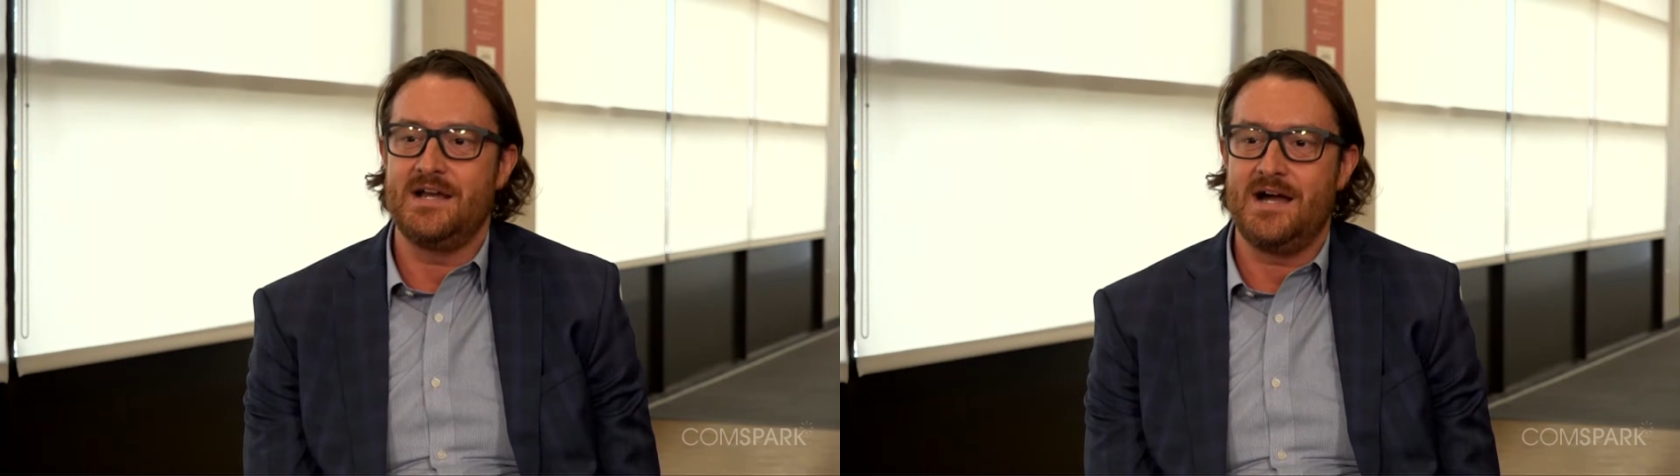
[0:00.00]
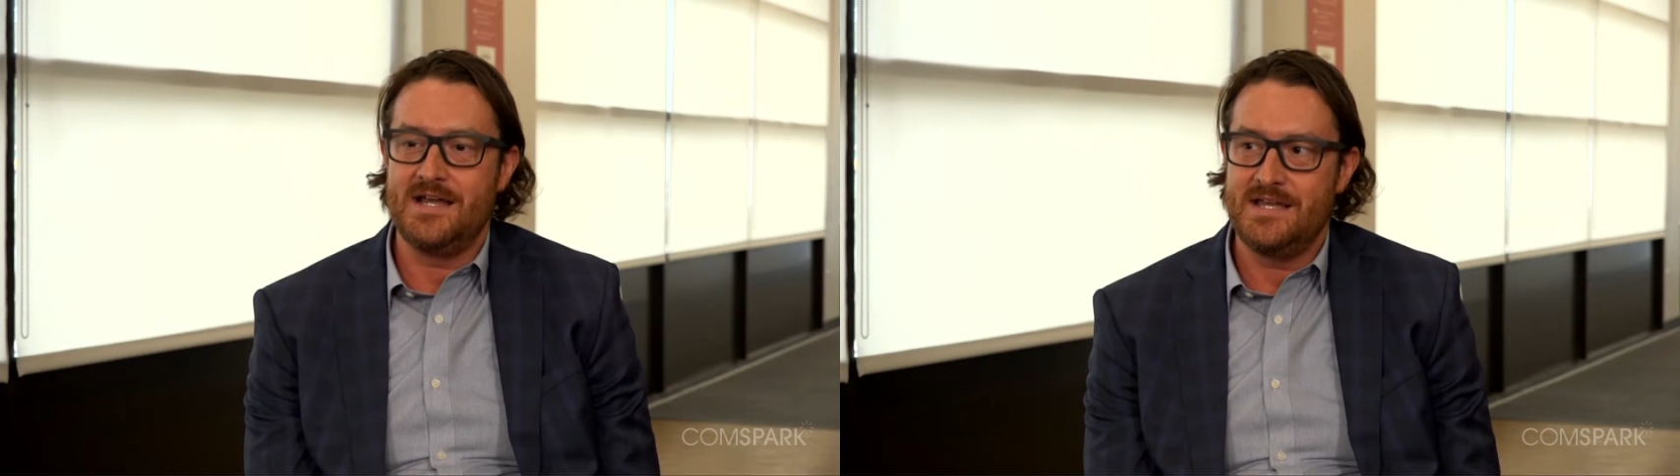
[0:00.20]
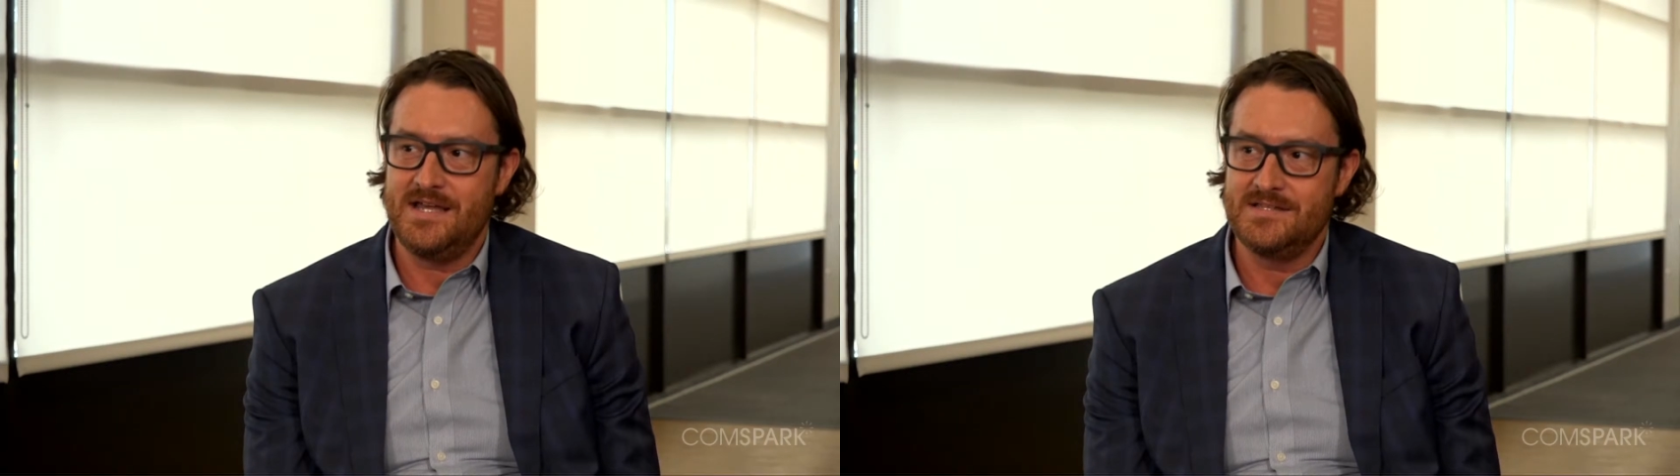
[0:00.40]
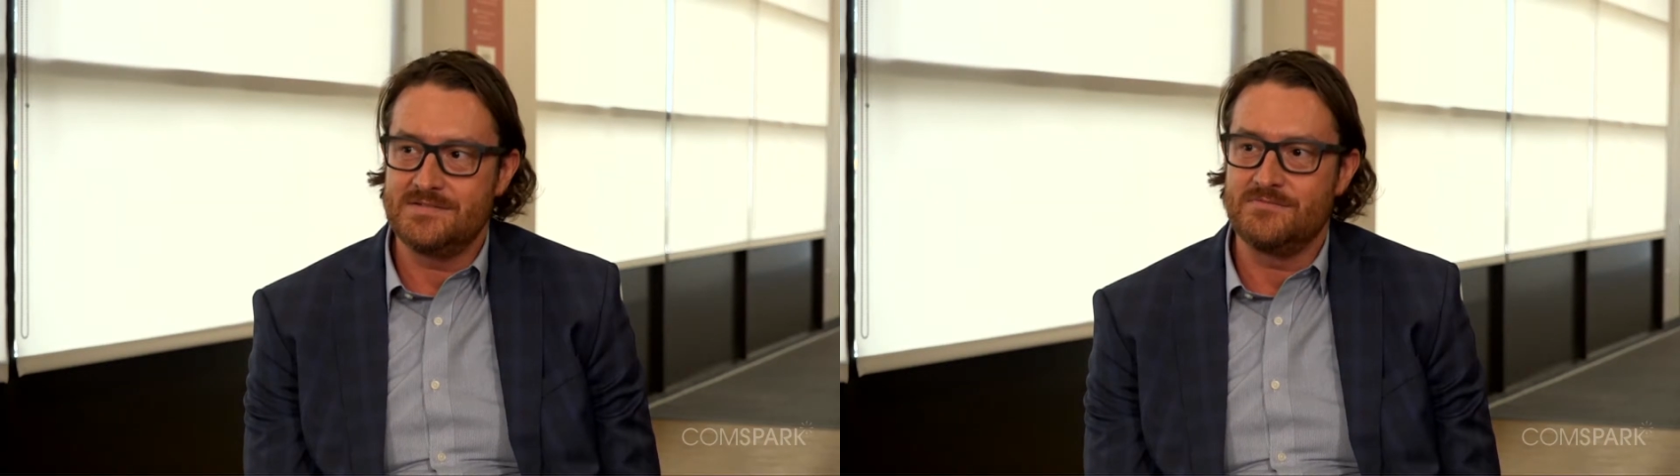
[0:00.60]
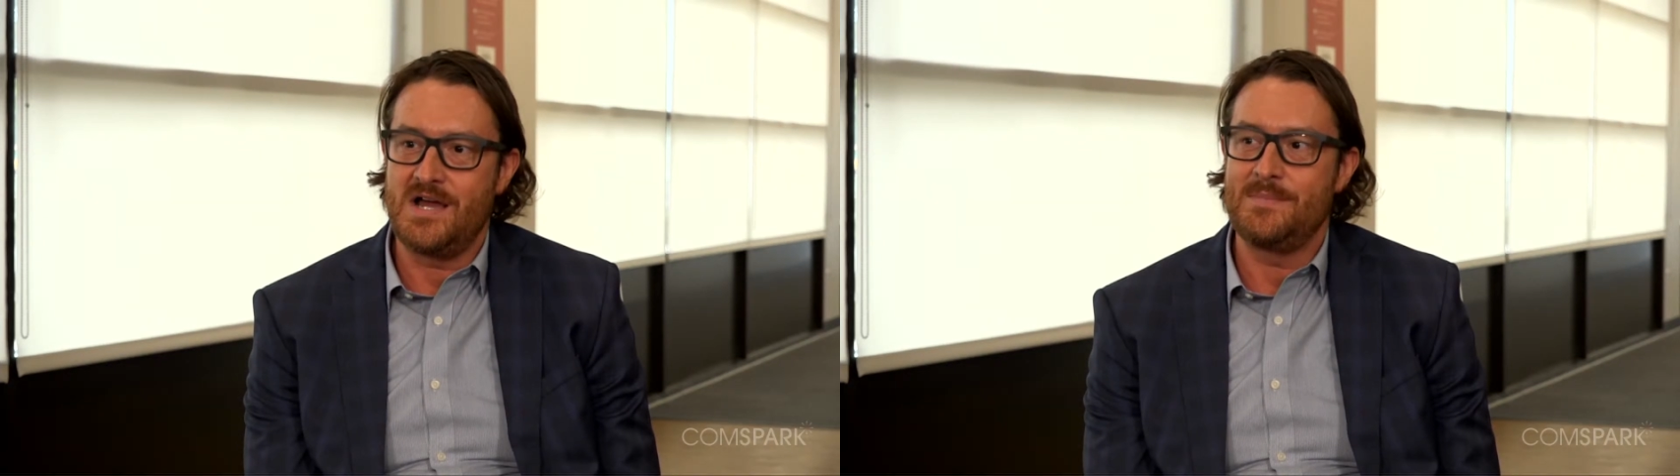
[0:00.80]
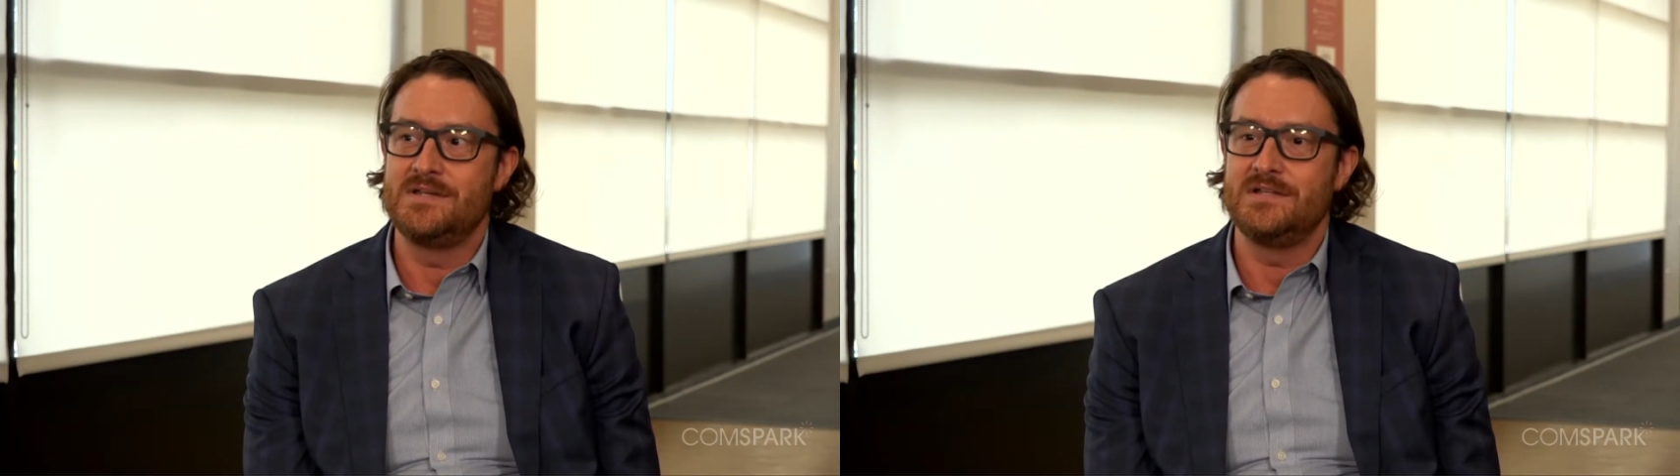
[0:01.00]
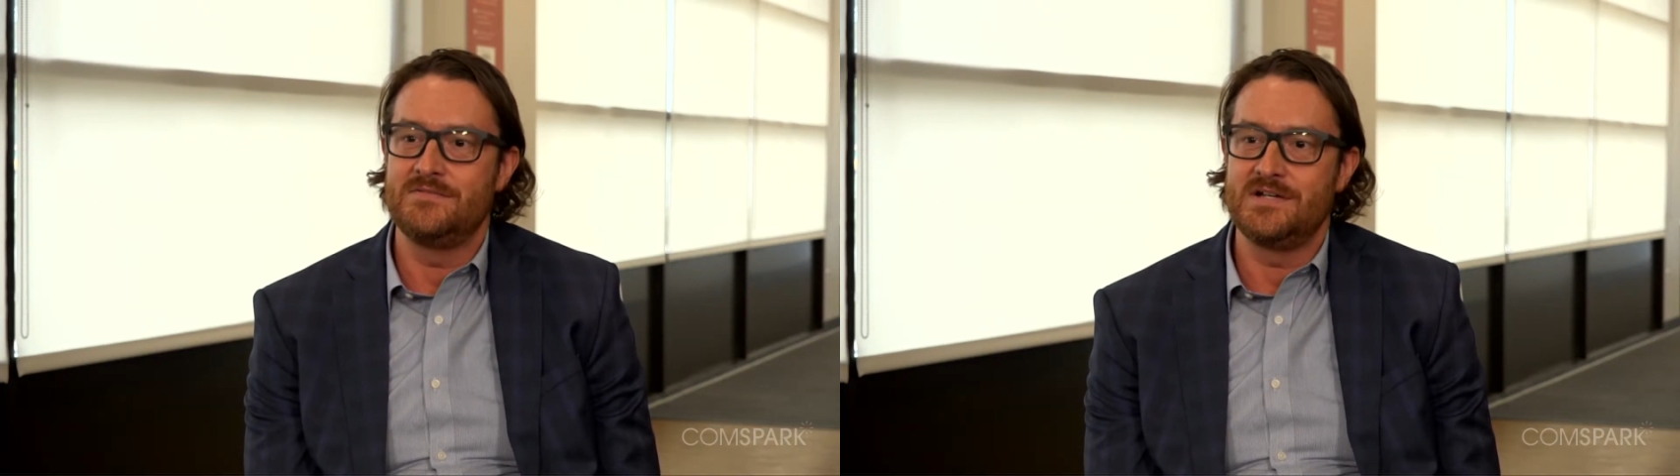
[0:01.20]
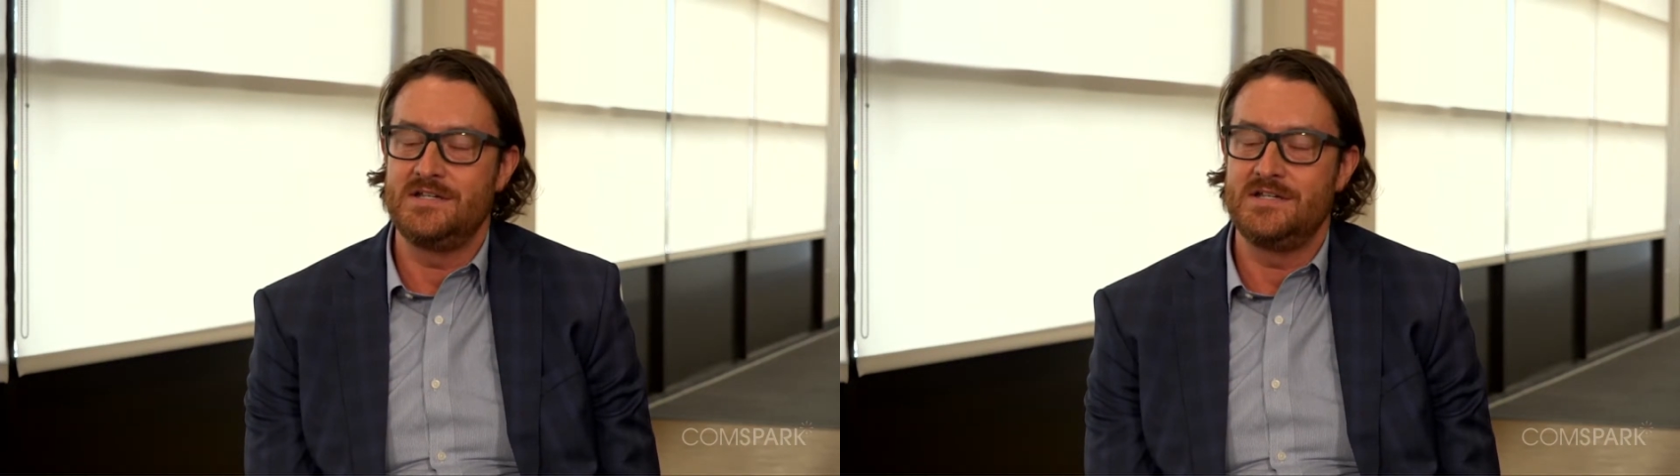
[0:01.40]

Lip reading: high cadence, rapid delivery,